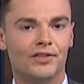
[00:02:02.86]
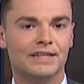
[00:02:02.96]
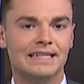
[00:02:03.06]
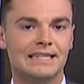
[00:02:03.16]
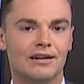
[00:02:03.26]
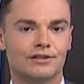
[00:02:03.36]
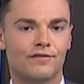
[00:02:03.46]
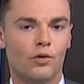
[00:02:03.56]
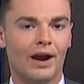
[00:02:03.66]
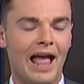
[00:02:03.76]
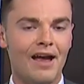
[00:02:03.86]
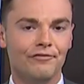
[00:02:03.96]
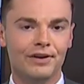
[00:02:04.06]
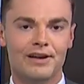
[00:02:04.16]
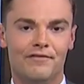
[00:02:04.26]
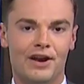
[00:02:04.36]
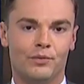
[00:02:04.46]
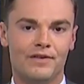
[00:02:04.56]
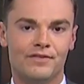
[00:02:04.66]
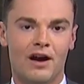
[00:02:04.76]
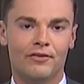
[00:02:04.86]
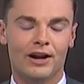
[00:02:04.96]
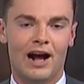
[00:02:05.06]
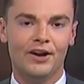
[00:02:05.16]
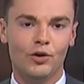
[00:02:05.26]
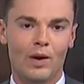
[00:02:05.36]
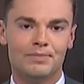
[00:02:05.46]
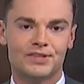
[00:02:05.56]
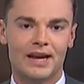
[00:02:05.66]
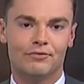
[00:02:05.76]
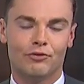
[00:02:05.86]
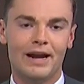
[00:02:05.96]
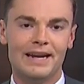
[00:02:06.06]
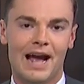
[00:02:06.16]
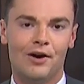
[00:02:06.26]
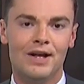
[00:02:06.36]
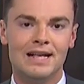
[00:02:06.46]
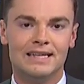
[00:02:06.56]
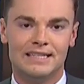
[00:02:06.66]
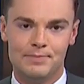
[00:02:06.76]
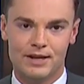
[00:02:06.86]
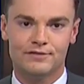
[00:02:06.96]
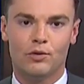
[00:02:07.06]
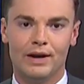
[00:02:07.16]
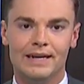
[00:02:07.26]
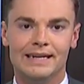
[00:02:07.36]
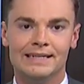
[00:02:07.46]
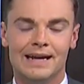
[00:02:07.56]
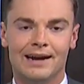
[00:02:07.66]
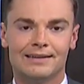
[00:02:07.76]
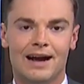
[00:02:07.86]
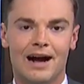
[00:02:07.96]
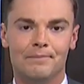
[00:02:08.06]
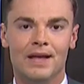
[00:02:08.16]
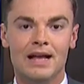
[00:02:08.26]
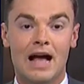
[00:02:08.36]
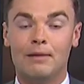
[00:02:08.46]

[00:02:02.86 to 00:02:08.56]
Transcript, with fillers: the details for every event we've covered on our website right now, cbs4indy.com.